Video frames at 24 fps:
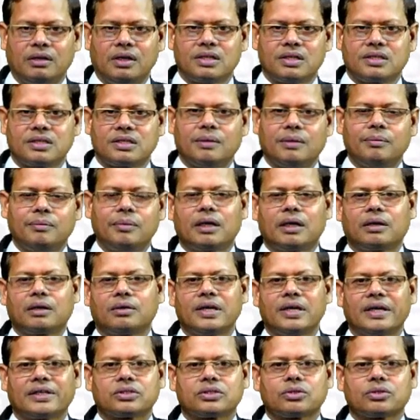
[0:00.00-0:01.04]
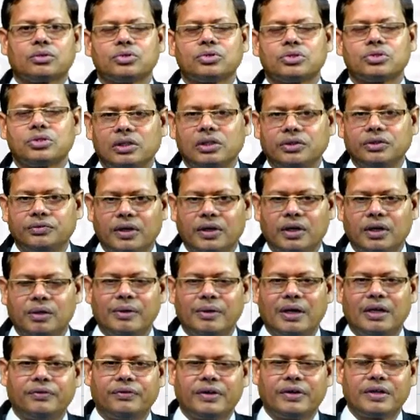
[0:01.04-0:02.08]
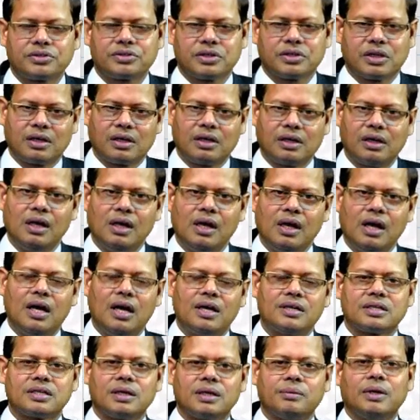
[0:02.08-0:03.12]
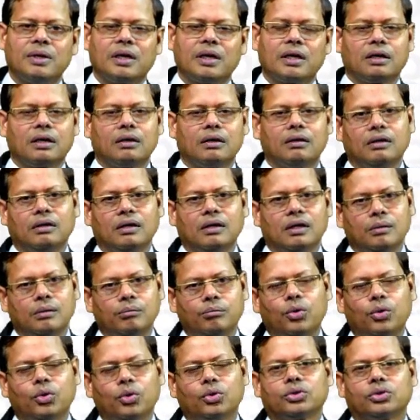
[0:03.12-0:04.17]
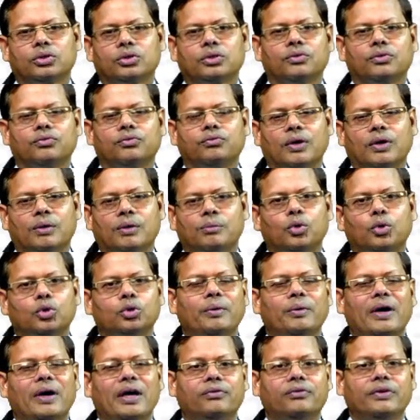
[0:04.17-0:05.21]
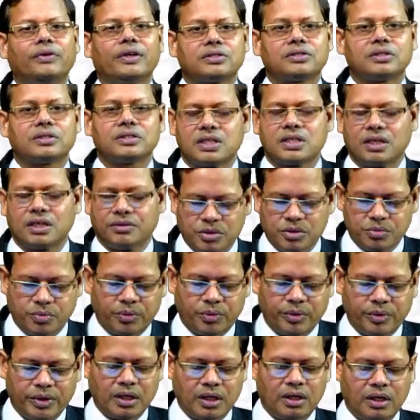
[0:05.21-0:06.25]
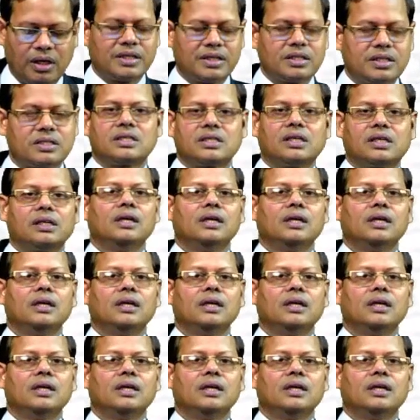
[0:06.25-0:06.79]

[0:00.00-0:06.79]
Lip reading: Some are exclusively for a manufacturer and some are both for both manufacturer and service provider. Let us see,